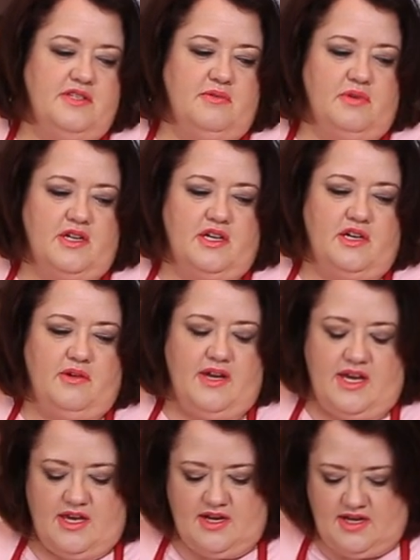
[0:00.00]
So we're going to go
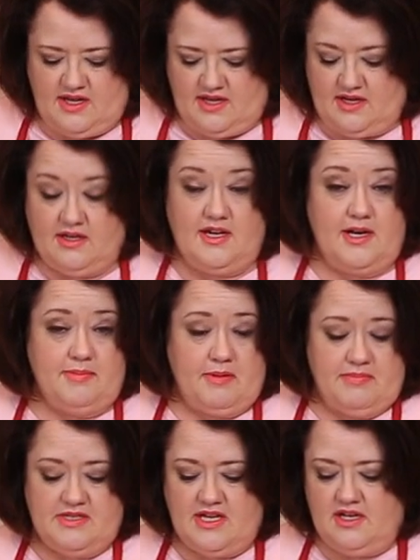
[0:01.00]
ahead and cut up our
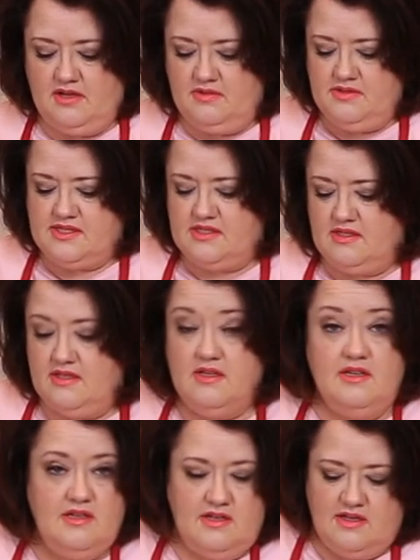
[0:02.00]
potatoes,
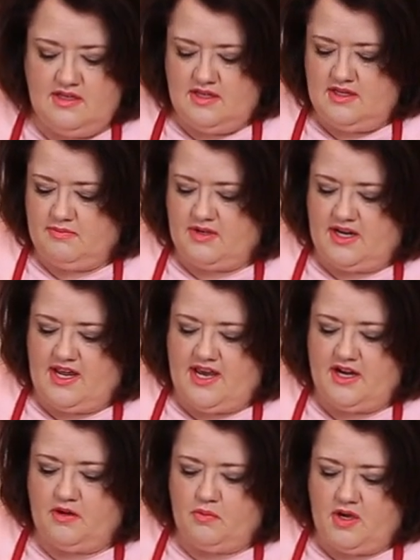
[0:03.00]
and we're going to
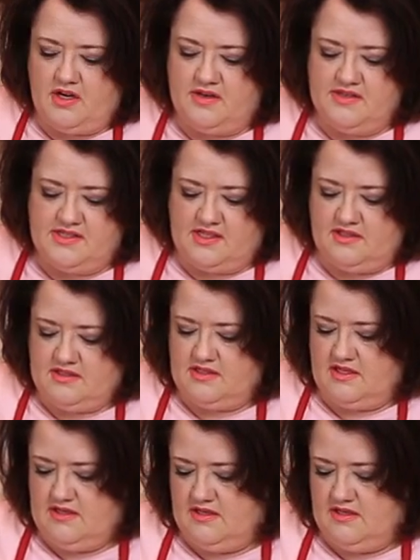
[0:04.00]
add our water and salt.